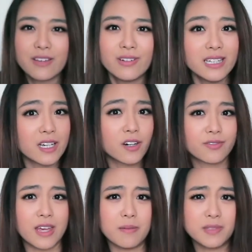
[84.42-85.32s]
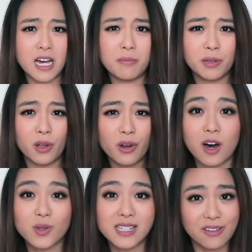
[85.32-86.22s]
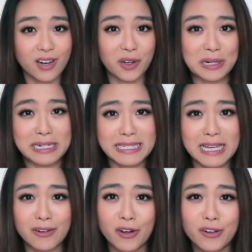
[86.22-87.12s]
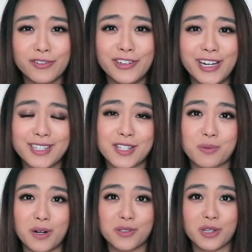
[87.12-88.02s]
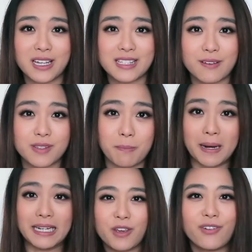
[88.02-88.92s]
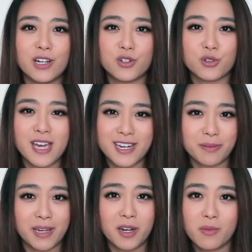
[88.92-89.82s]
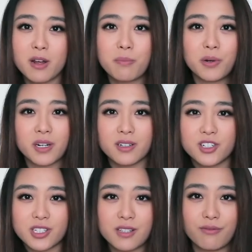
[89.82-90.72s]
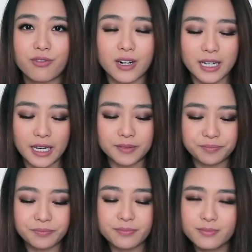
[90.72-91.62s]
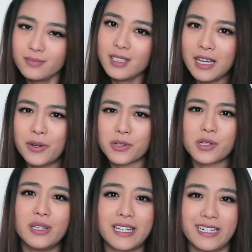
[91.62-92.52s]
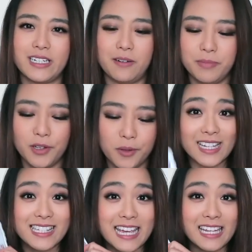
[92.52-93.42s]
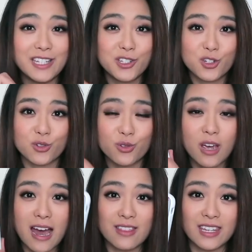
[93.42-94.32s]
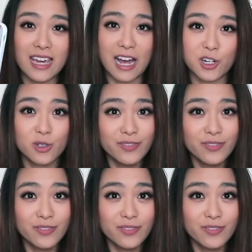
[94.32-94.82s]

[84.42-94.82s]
leave a link of them down below. I'll see if I've got a discount code for you guys as well, so you can save some money. If I do end up getting one, I'll put it just in front here and also link it down below. Let's get into the actual